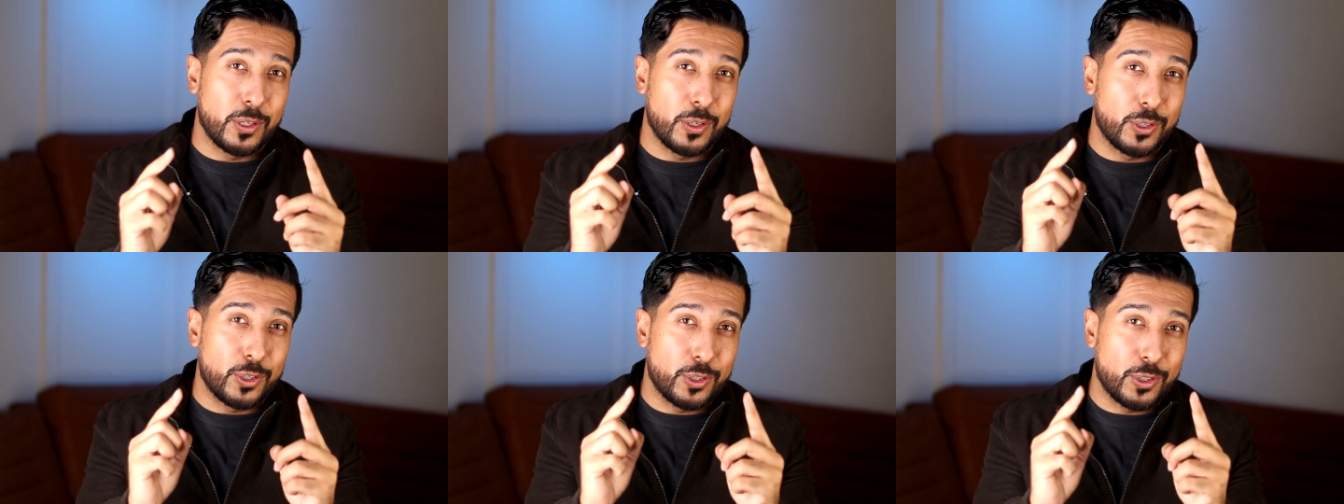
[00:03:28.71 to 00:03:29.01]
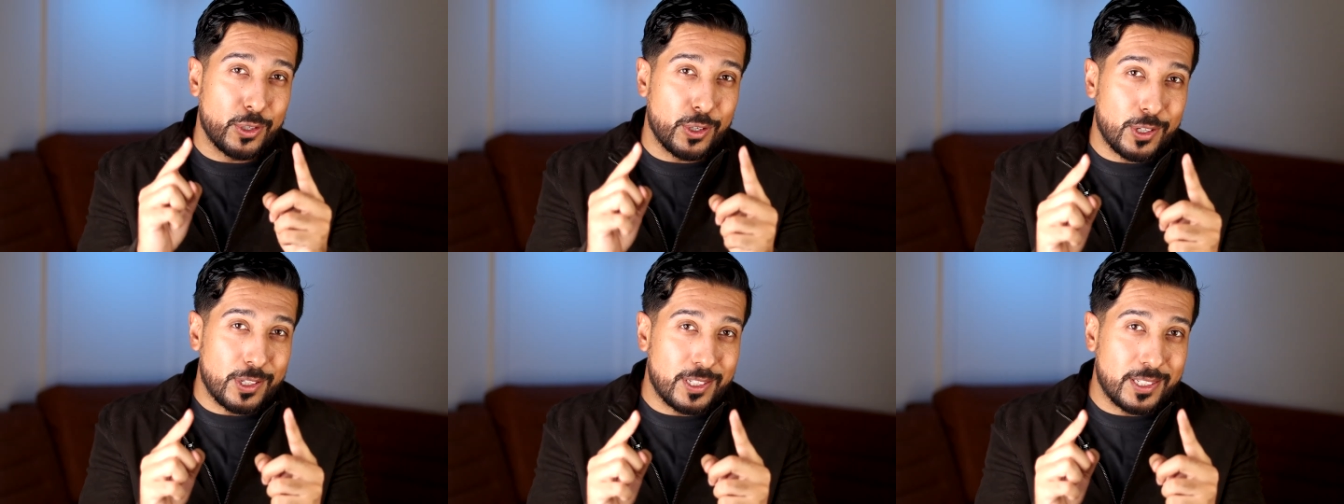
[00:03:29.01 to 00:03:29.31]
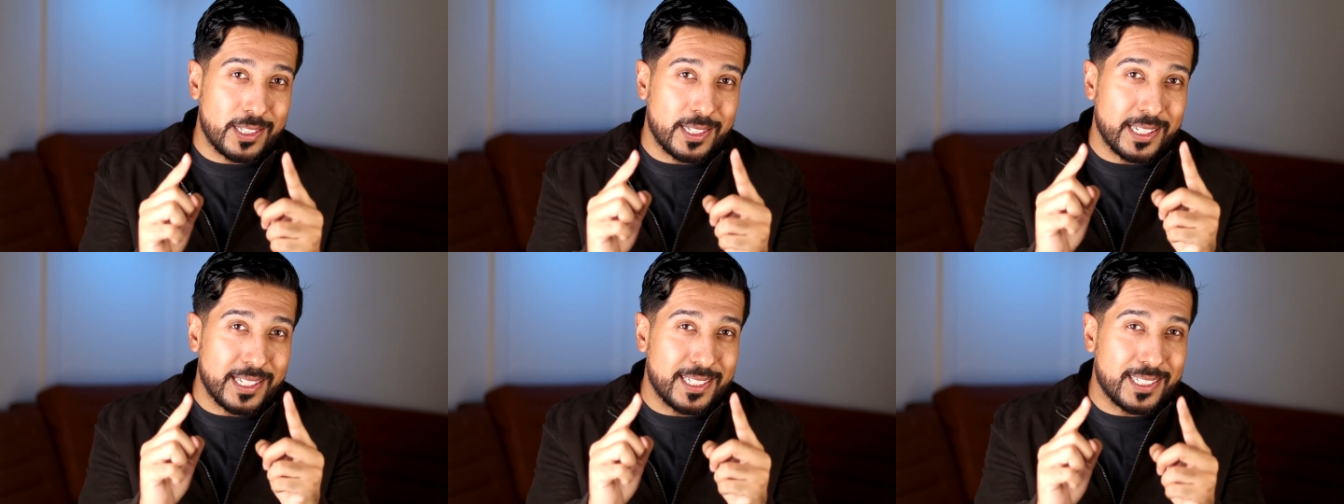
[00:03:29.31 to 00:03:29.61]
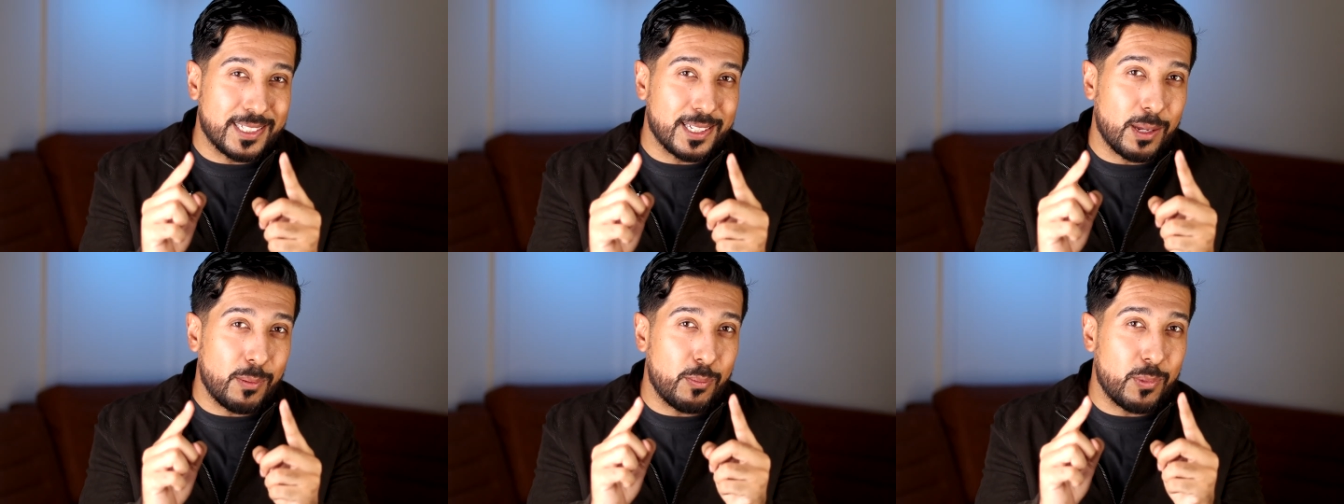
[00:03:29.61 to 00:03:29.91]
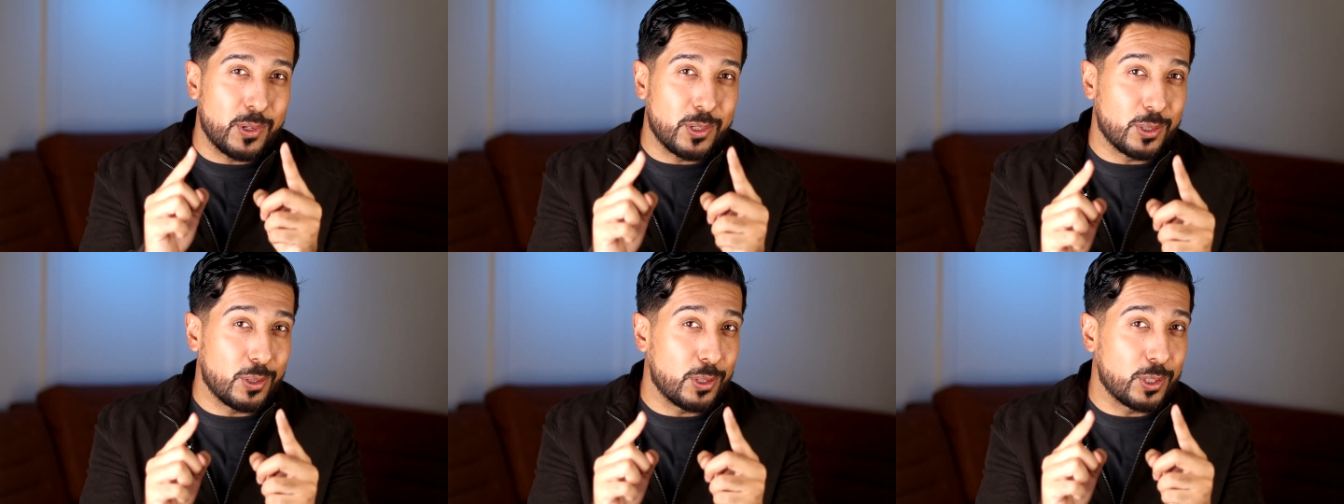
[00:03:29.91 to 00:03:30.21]
You should see some
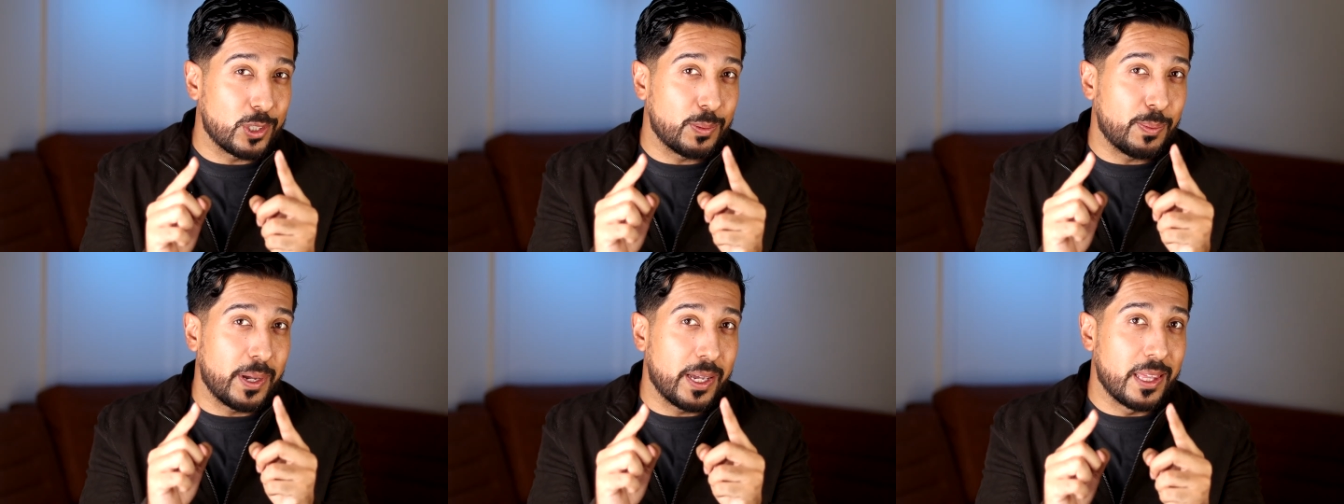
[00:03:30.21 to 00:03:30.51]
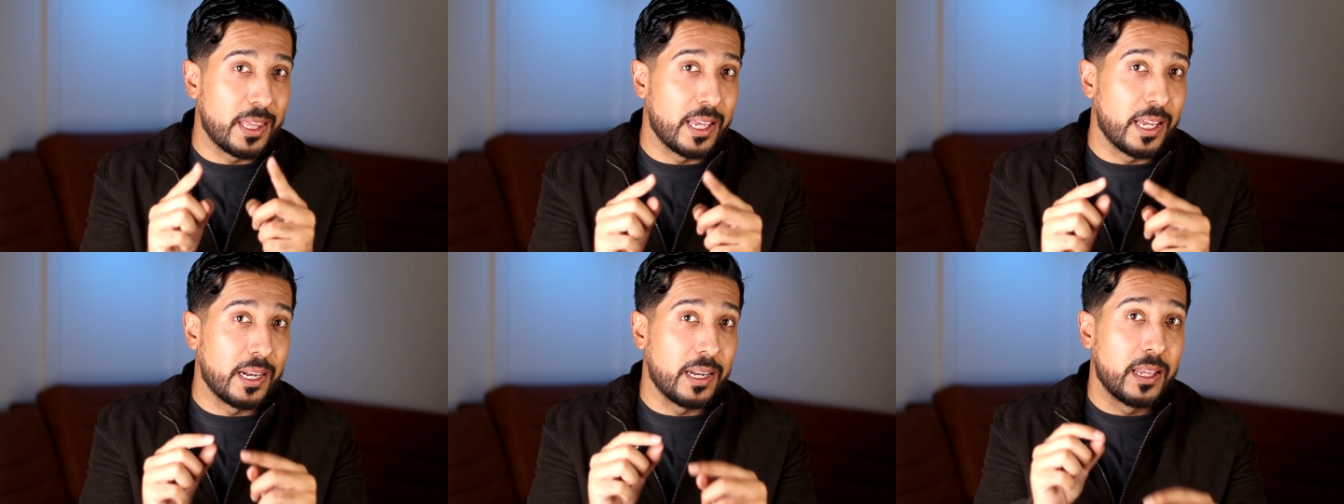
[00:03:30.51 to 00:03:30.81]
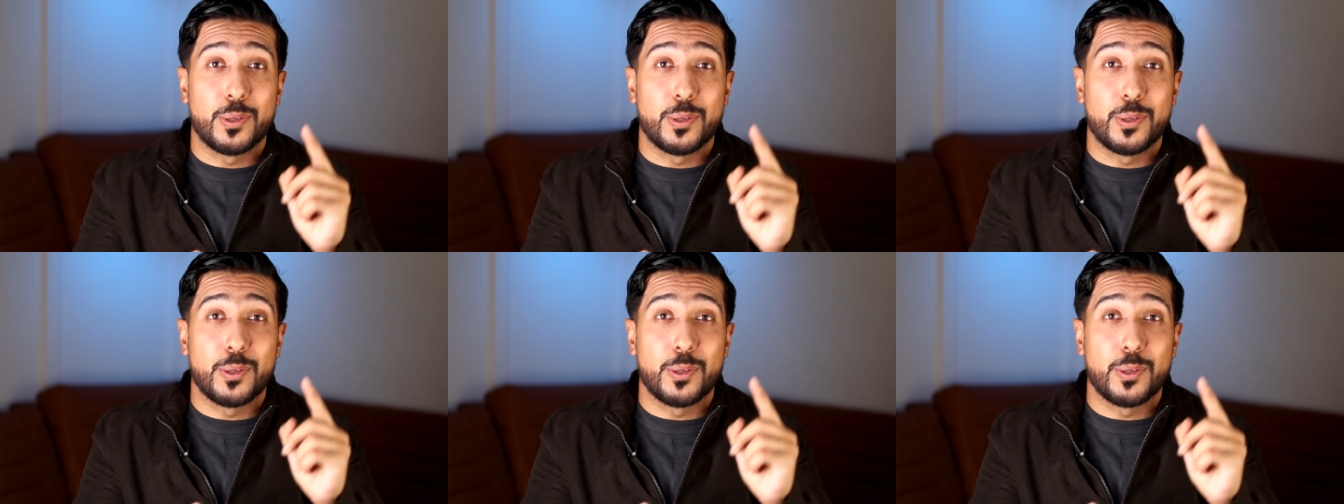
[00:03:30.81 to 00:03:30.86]
results by then.